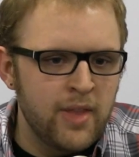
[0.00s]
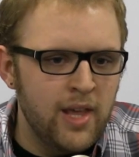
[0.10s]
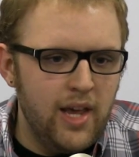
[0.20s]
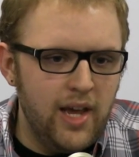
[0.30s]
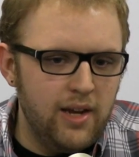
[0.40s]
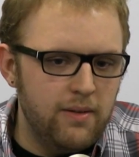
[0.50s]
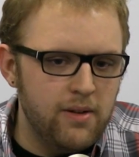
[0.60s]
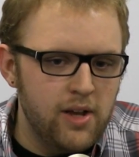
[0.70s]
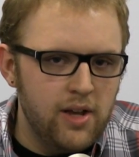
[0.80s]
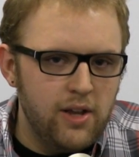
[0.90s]
And
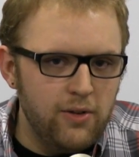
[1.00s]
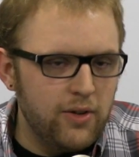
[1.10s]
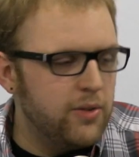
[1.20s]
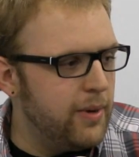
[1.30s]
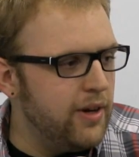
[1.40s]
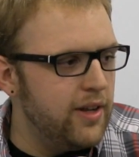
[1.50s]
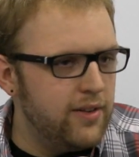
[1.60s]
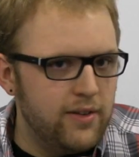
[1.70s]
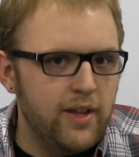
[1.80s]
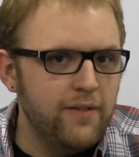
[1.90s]
user experience
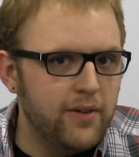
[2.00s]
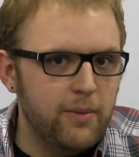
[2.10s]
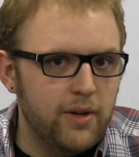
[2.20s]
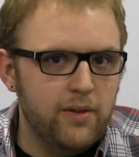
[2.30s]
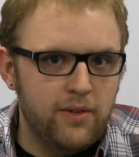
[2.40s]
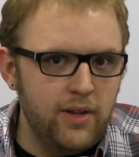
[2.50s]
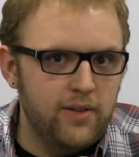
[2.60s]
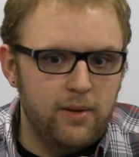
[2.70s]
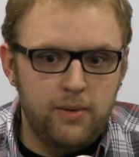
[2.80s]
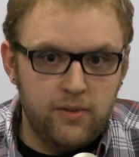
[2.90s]
is definitely one of those things
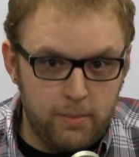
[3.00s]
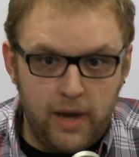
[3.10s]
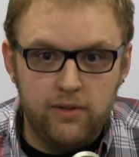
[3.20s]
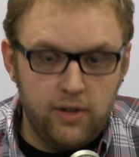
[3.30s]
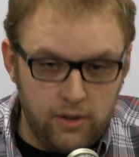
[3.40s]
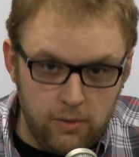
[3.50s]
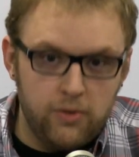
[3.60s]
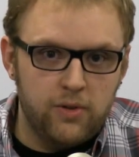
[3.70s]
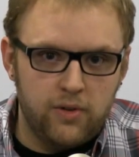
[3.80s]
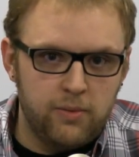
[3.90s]
that it's about the
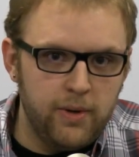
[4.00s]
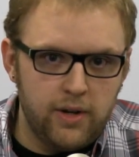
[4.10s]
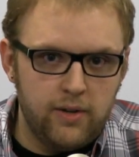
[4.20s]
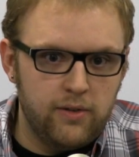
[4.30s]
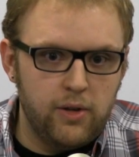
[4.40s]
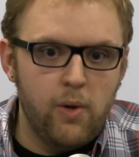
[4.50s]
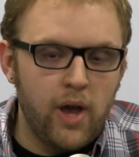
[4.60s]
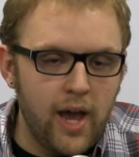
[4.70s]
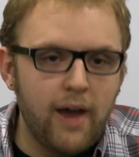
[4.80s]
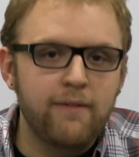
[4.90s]
user's experience. So you
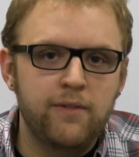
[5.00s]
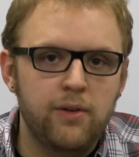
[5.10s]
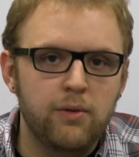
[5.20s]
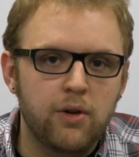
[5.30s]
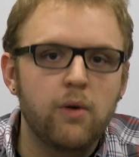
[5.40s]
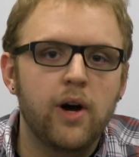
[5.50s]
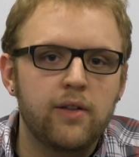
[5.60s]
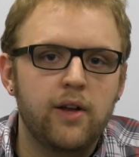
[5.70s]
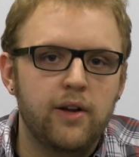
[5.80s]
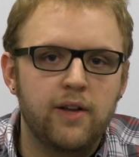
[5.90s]
have to go out
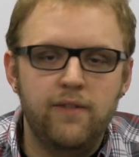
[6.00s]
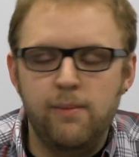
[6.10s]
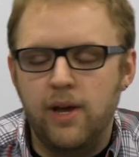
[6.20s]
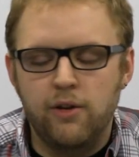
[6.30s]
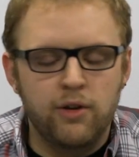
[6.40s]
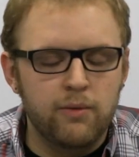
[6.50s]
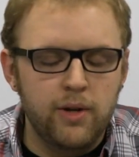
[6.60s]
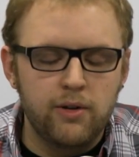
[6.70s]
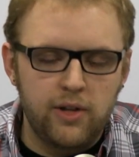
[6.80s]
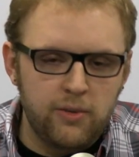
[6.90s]
there and get feedback. You can read
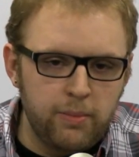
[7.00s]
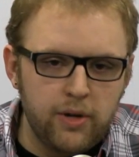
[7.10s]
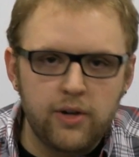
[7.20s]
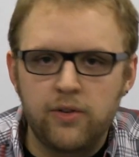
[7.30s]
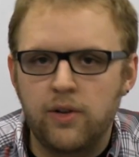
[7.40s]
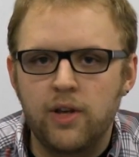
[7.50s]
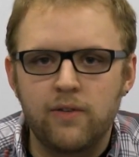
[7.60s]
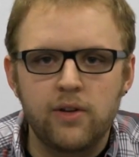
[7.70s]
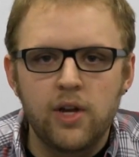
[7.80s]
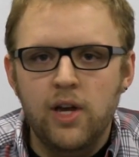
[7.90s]
all these books. You can give
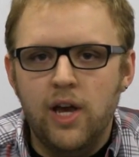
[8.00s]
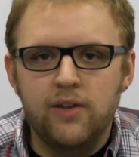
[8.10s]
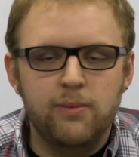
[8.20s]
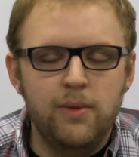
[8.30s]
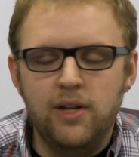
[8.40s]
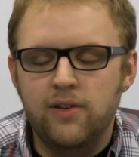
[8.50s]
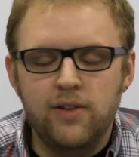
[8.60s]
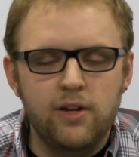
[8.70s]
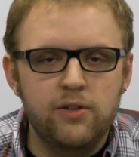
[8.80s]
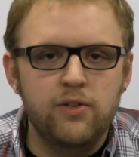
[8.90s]
it as many
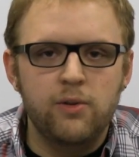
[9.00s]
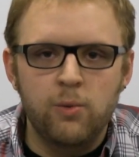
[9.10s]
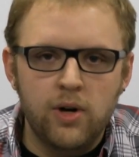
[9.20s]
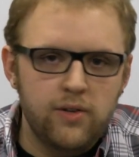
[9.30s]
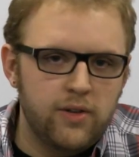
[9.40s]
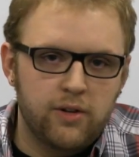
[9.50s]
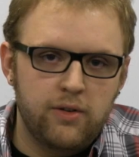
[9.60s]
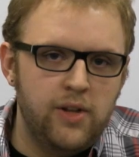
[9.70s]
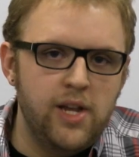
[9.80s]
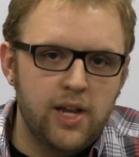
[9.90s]
designers as you want to
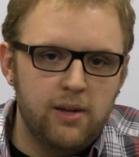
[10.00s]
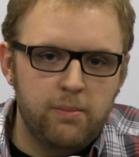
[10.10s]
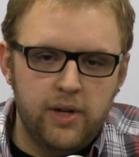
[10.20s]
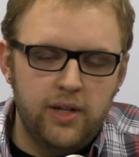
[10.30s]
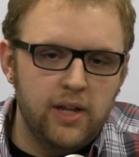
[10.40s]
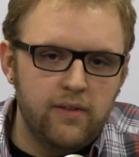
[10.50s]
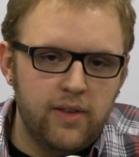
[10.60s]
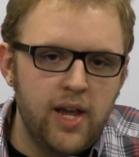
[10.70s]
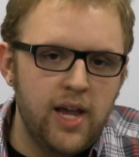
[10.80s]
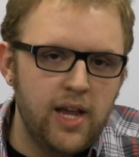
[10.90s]
critique it. But at the end of the
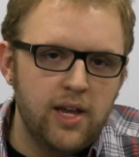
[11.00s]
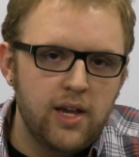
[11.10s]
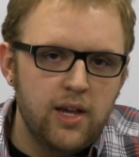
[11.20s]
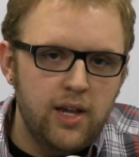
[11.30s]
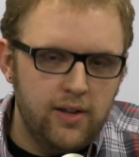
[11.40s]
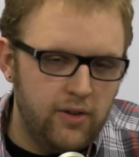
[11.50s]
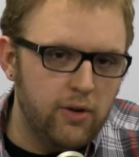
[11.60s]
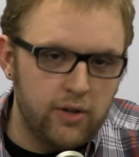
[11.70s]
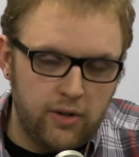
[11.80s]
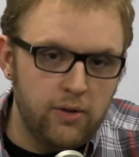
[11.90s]
day, it's
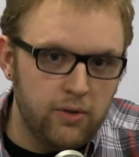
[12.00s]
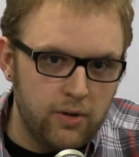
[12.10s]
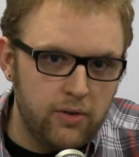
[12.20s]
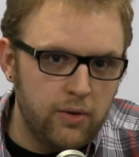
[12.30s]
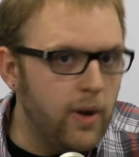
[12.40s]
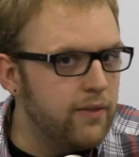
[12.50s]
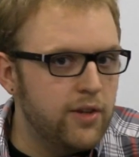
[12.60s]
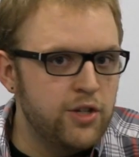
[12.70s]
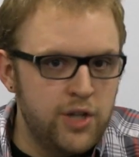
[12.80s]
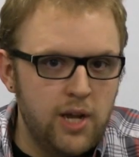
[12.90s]
your users who have to
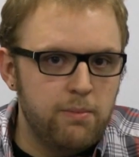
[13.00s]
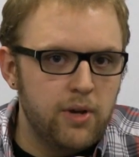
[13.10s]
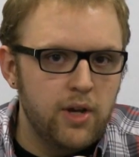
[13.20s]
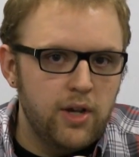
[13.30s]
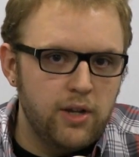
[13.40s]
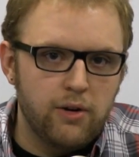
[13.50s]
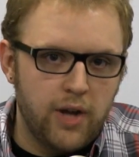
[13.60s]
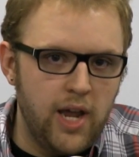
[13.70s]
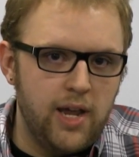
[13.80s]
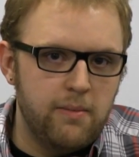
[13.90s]
shape your
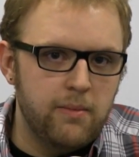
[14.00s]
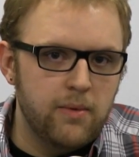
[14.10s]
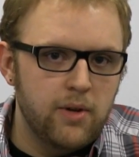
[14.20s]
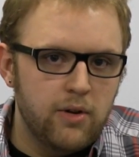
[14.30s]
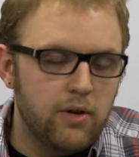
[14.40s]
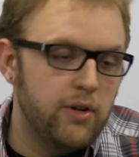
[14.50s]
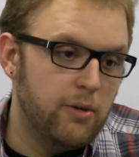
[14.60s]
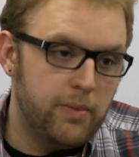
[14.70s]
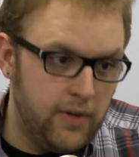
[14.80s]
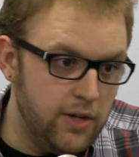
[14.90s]
game, or your
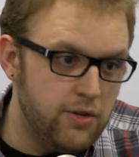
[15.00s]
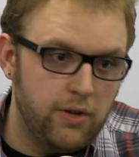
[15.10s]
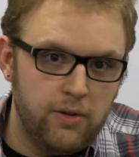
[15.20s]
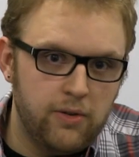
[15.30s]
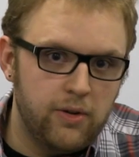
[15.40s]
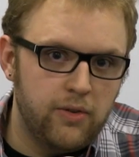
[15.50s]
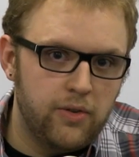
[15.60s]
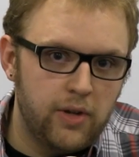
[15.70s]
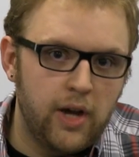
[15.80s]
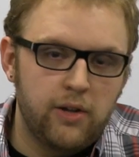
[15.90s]
potential
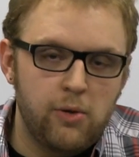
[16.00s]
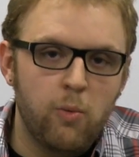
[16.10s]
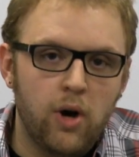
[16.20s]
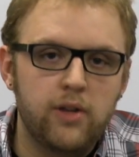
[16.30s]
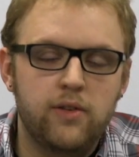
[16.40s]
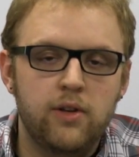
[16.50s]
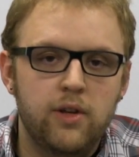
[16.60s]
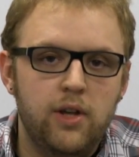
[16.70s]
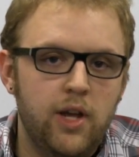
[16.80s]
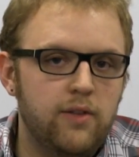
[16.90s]
users, how you want
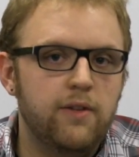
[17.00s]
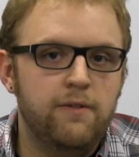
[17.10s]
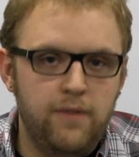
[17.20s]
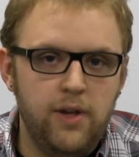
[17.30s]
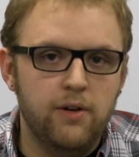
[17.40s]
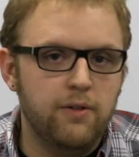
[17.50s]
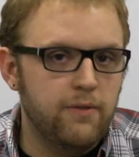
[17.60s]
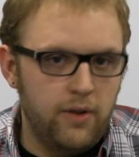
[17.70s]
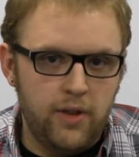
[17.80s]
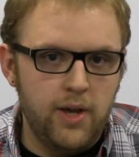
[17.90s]
it to feel
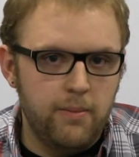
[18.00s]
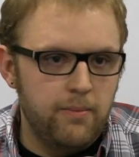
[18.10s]
for them.